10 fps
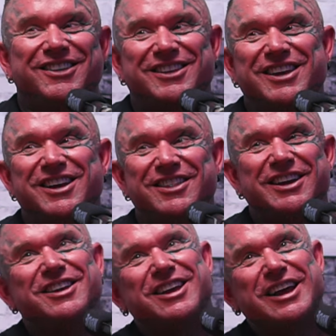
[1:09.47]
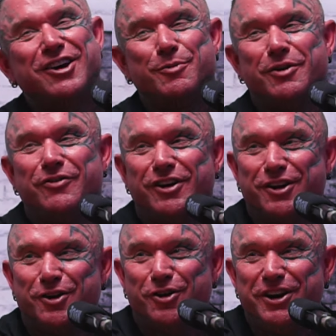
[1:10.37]
they had to carry him off like
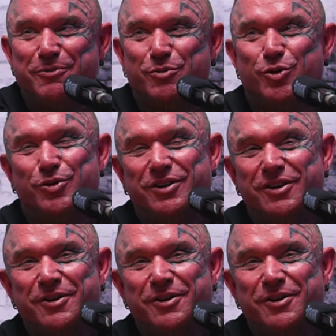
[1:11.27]
an ironing board.